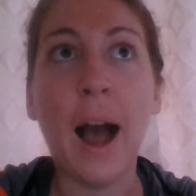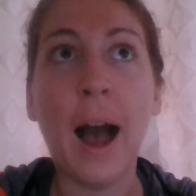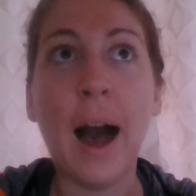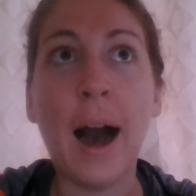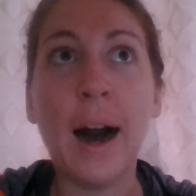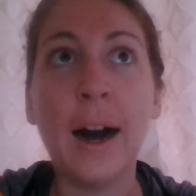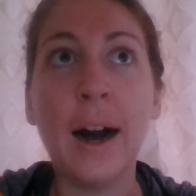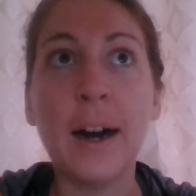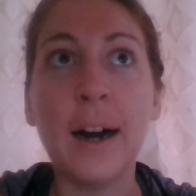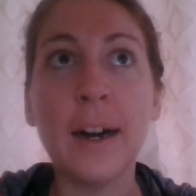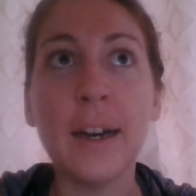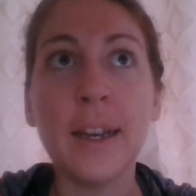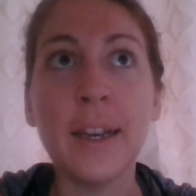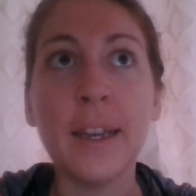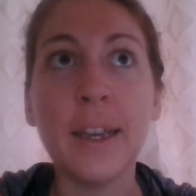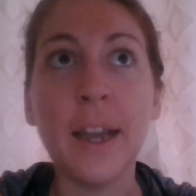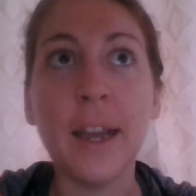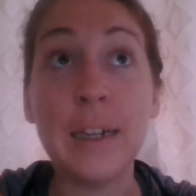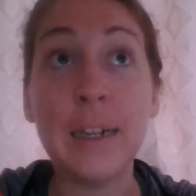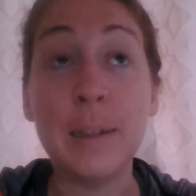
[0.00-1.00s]

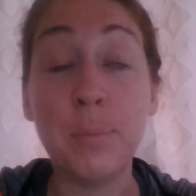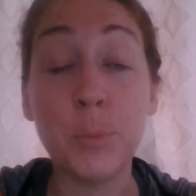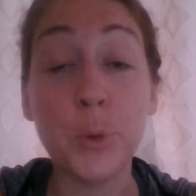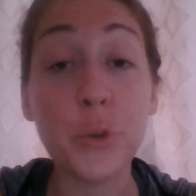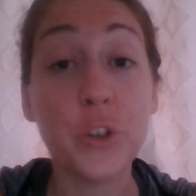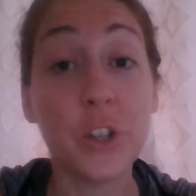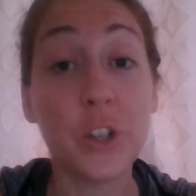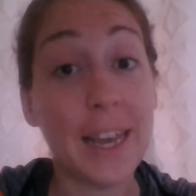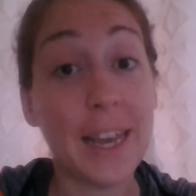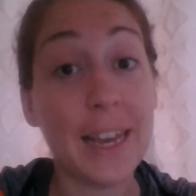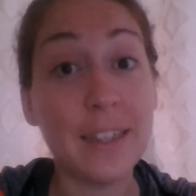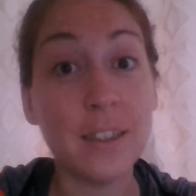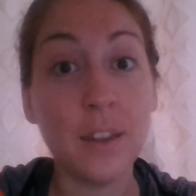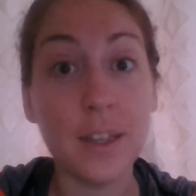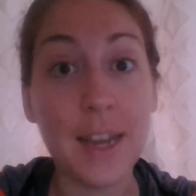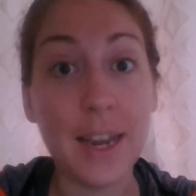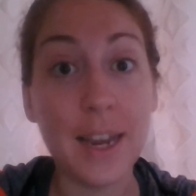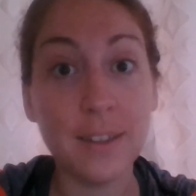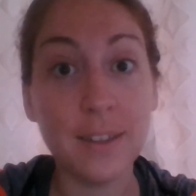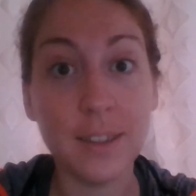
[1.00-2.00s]
I am much later
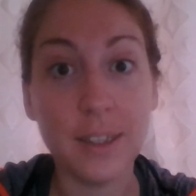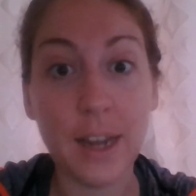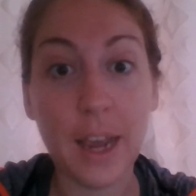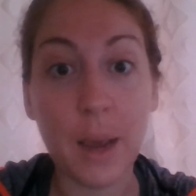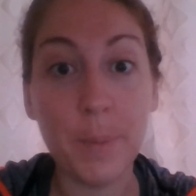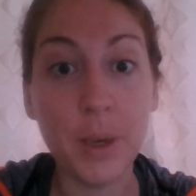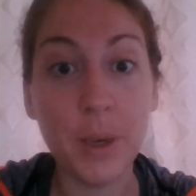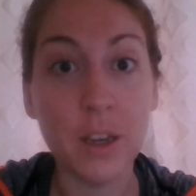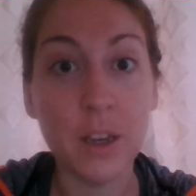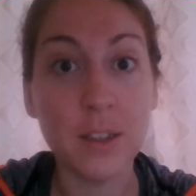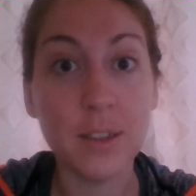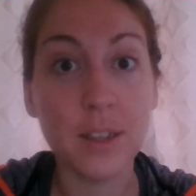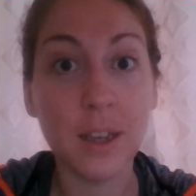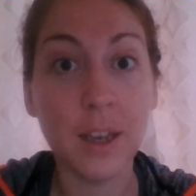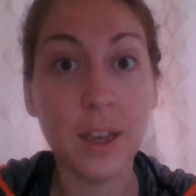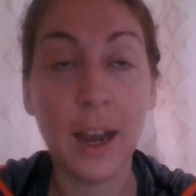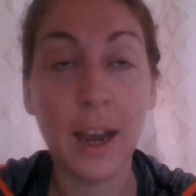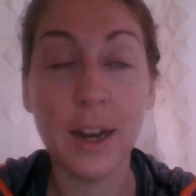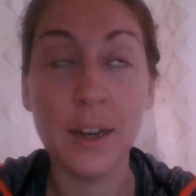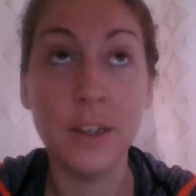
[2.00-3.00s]
than yesterday because
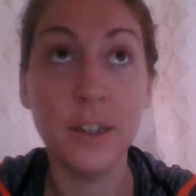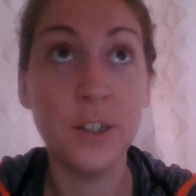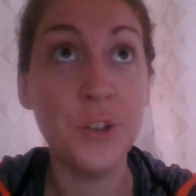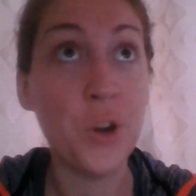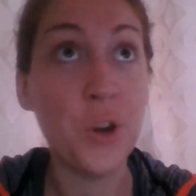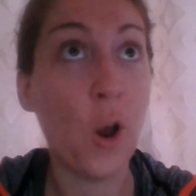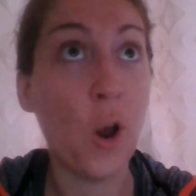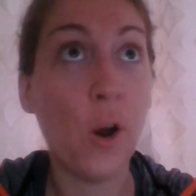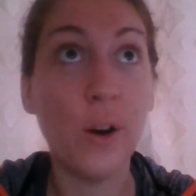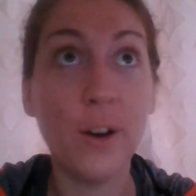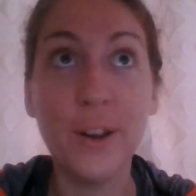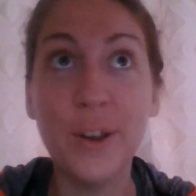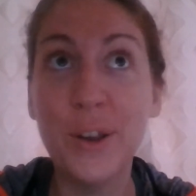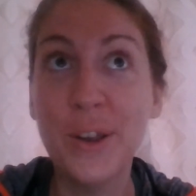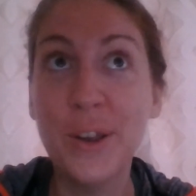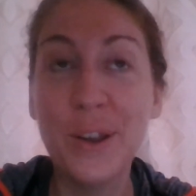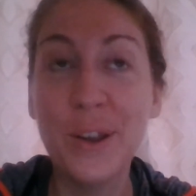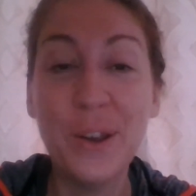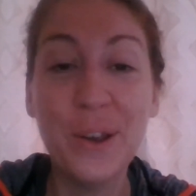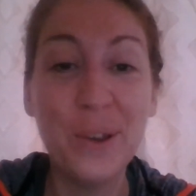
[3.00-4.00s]
I did not
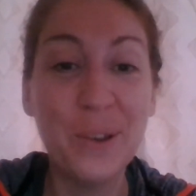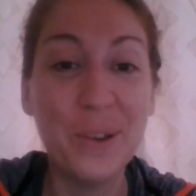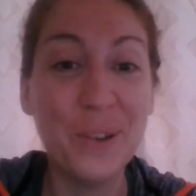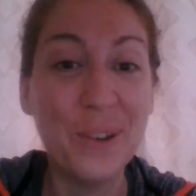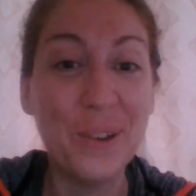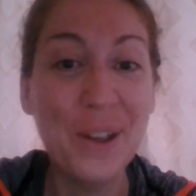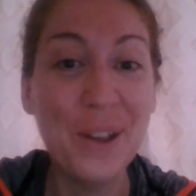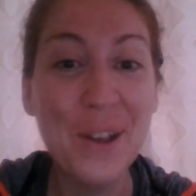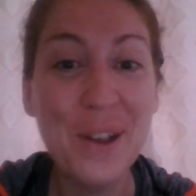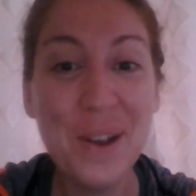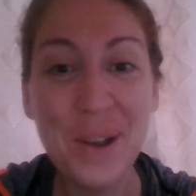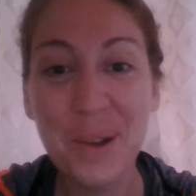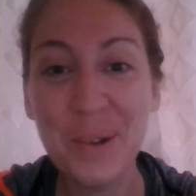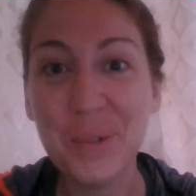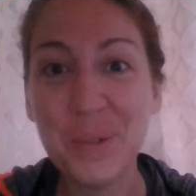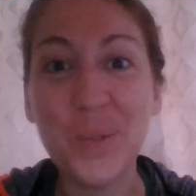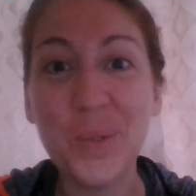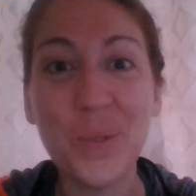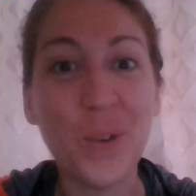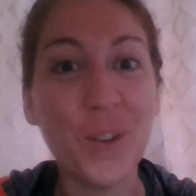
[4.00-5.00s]

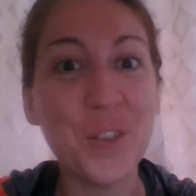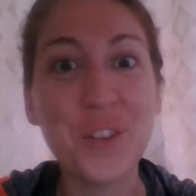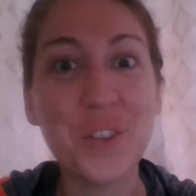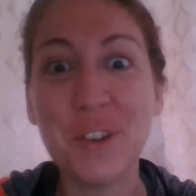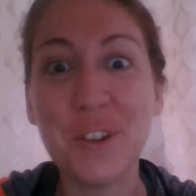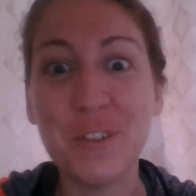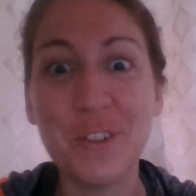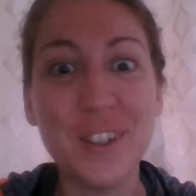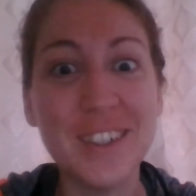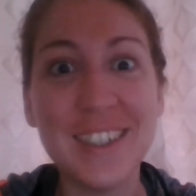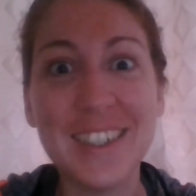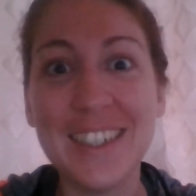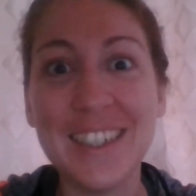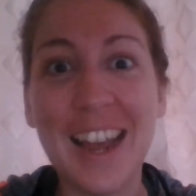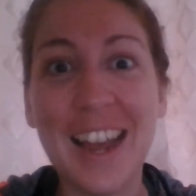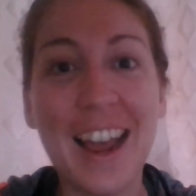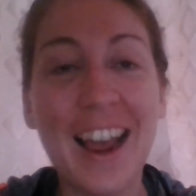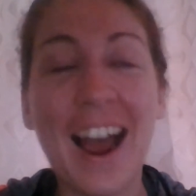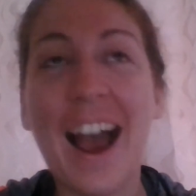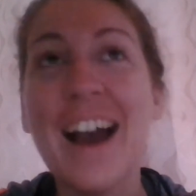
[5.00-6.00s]
want to run
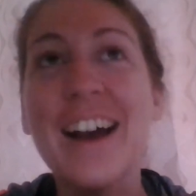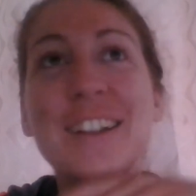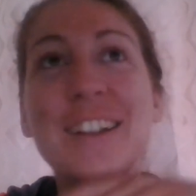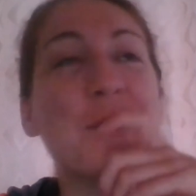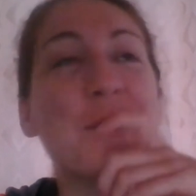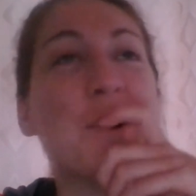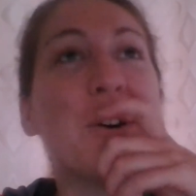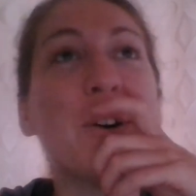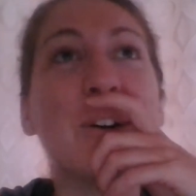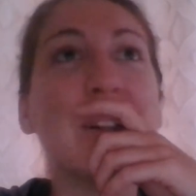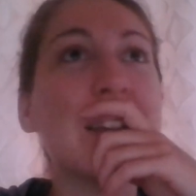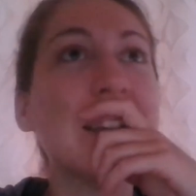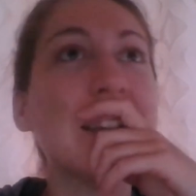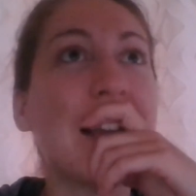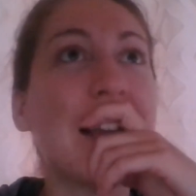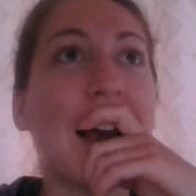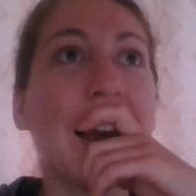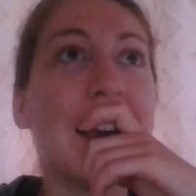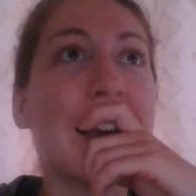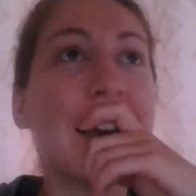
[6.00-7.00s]
today at all.
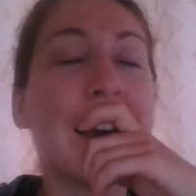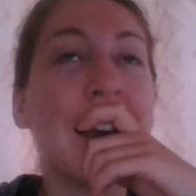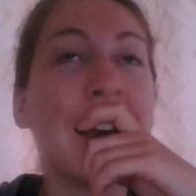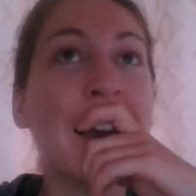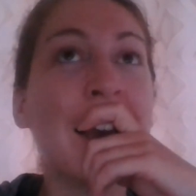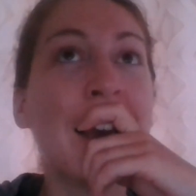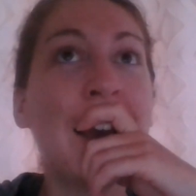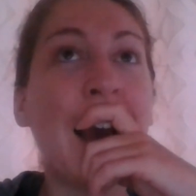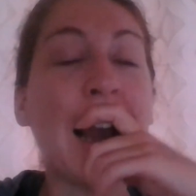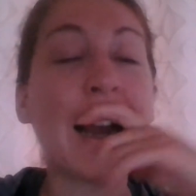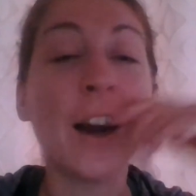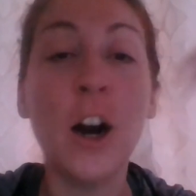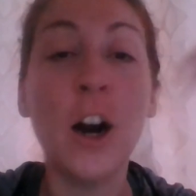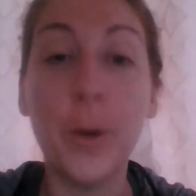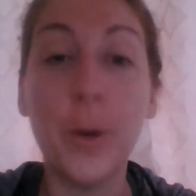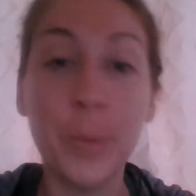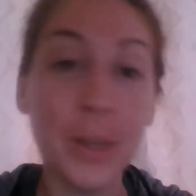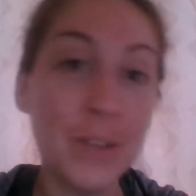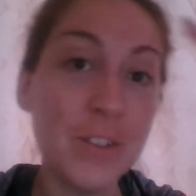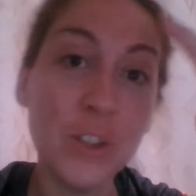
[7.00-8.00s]
Like, I
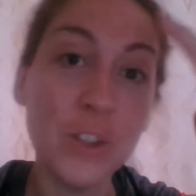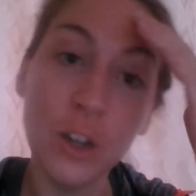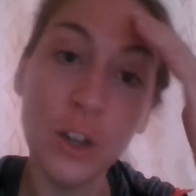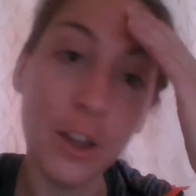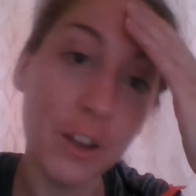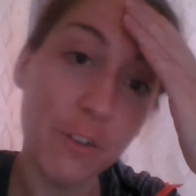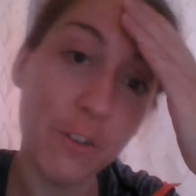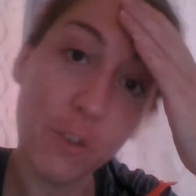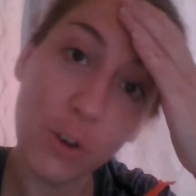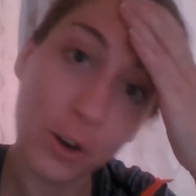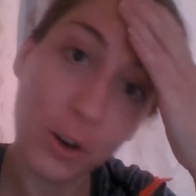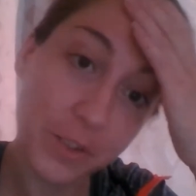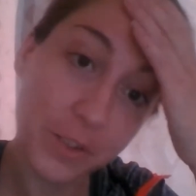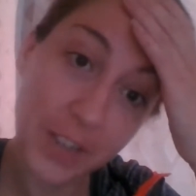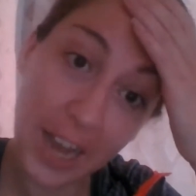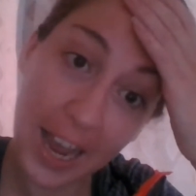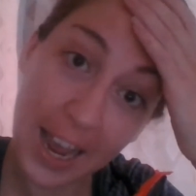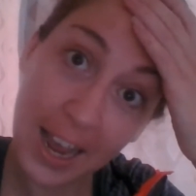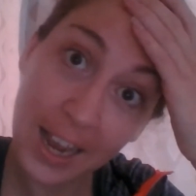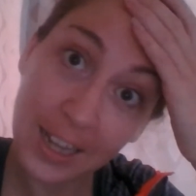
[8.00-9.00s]
can't believe it's only the 4th
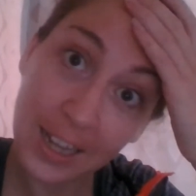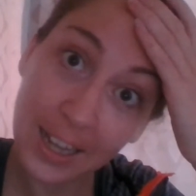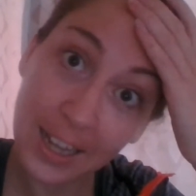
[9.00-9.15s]
day.